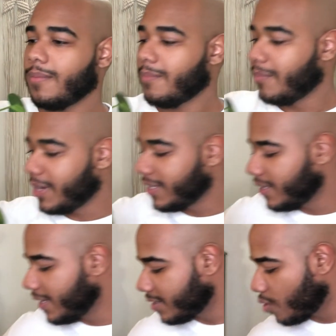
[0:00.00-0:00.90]
But it
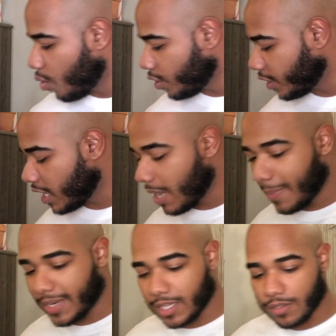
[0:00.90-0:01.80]
is cornered up
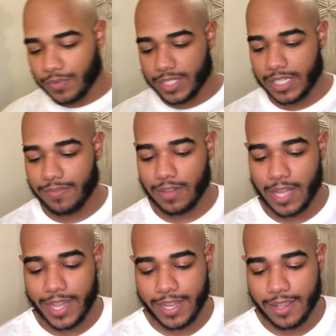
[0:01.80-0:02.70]
and doesn't receive
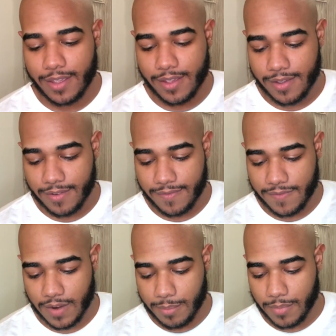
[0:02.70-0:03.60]
light
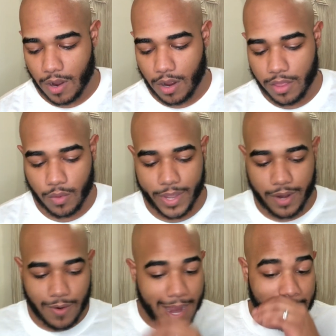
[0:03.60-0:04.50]
from all the way
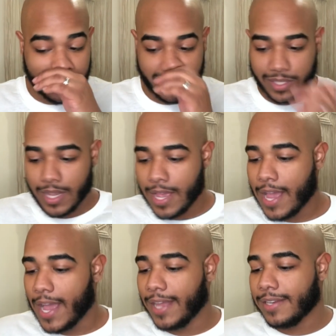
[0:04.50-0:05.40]
around.
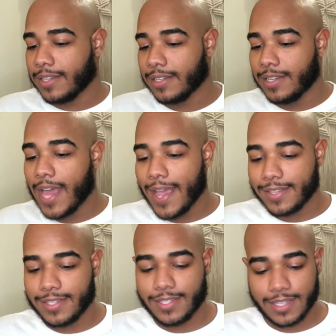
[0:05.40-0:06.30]
And
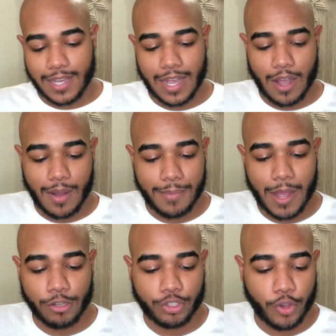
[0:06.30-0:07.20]
next,
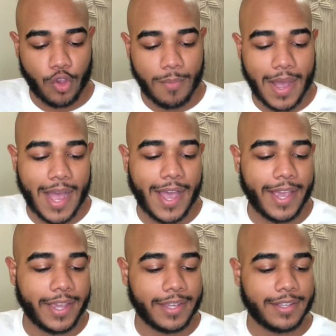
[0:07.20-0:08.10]
I'll show you my